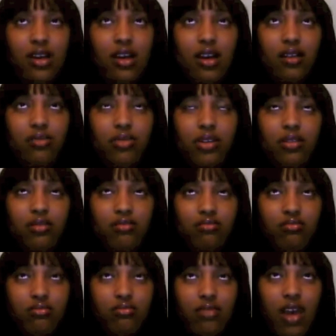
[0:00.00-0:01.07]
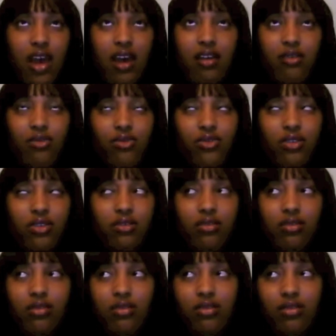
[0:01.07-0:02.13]
I would have
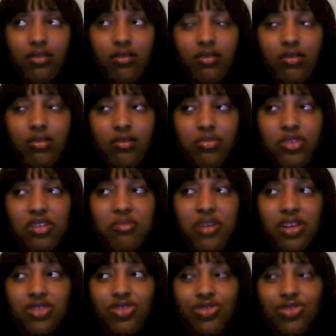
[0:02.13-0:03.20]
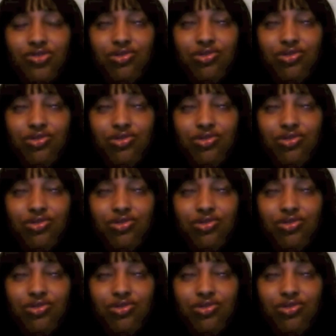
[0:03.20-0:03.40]
pretty much